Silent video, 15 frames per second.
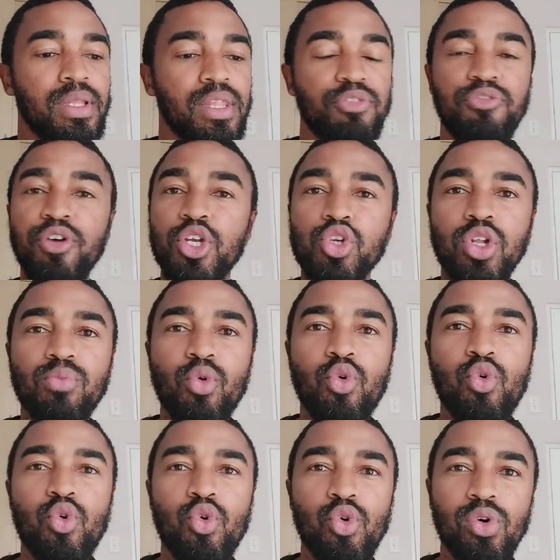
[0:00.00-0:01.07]
the Virtual
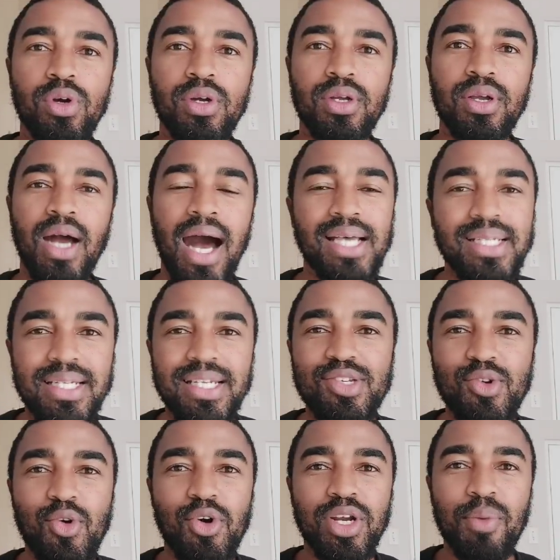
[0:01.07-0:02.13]
Mkhukhu
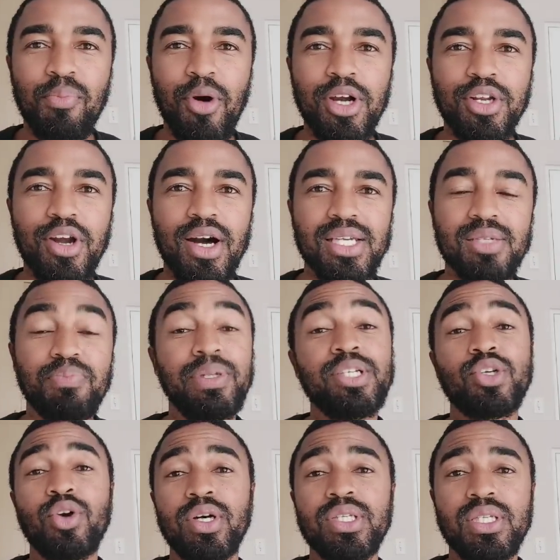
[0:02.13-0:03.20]
Hustler's Corner podcast,
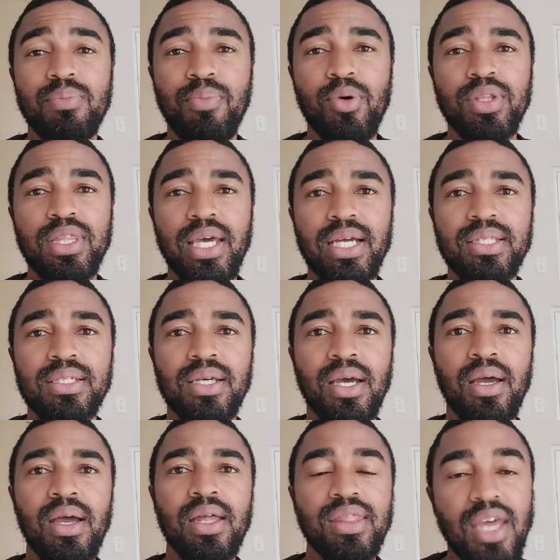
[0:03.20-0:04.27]
please go and support that.
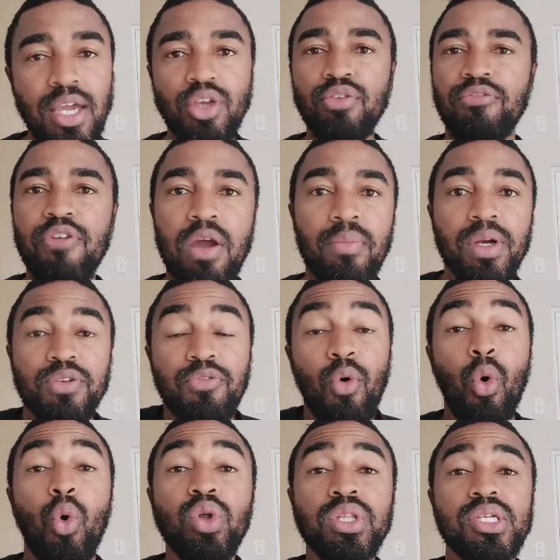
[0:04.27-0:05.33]
Thank you very much for
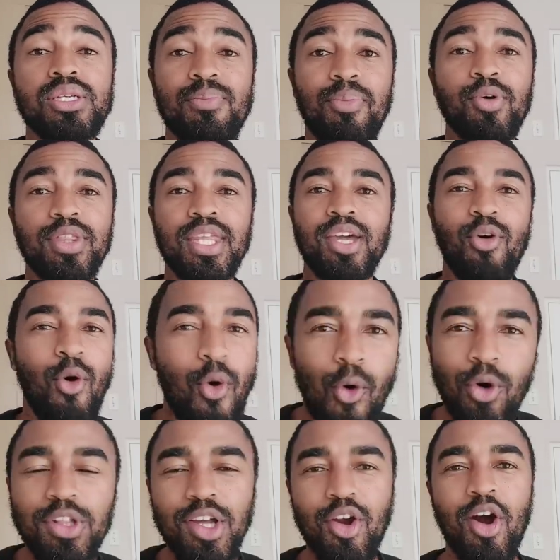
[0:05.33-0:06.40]
all the support there,
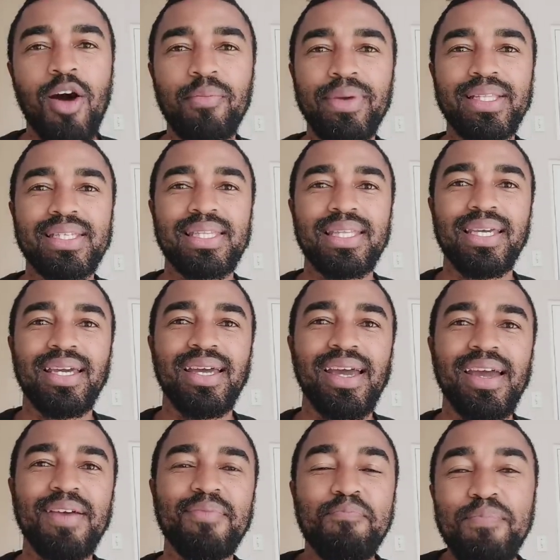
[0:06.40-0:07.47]
all the comments there,
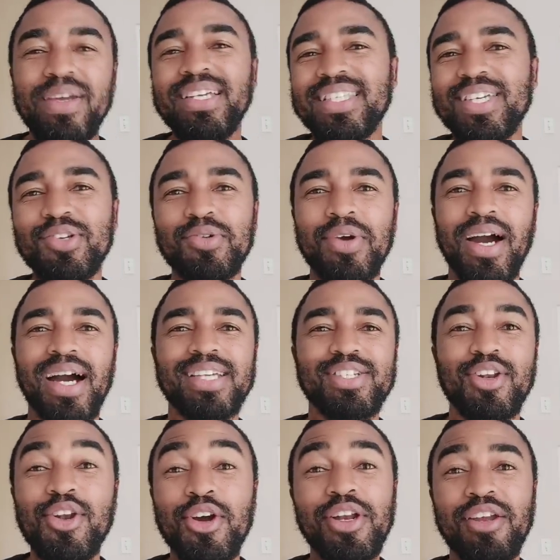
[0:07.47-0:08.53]
meeting you
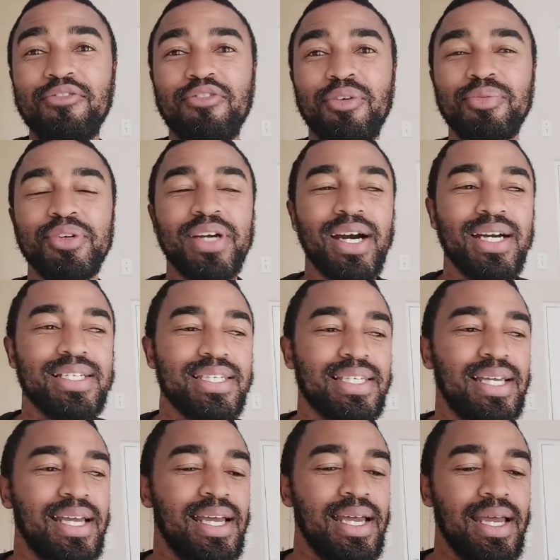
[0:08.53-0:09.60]
guys, learning from you guys.